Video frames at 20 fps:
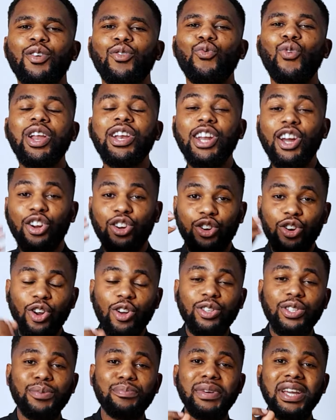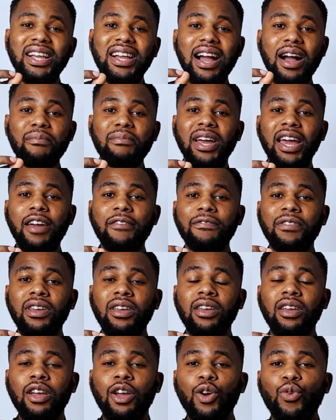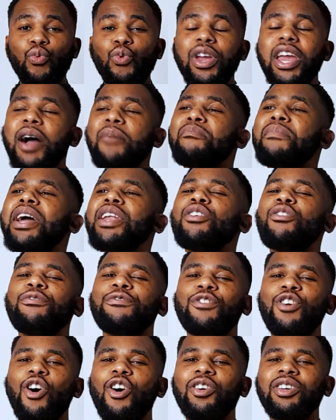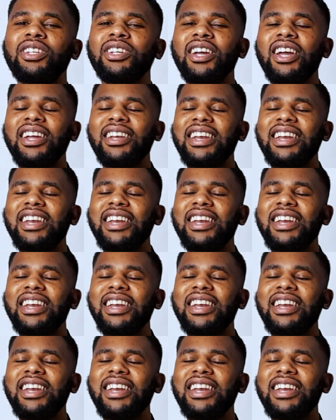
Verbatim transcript: When the cross become heavy, we are men of God.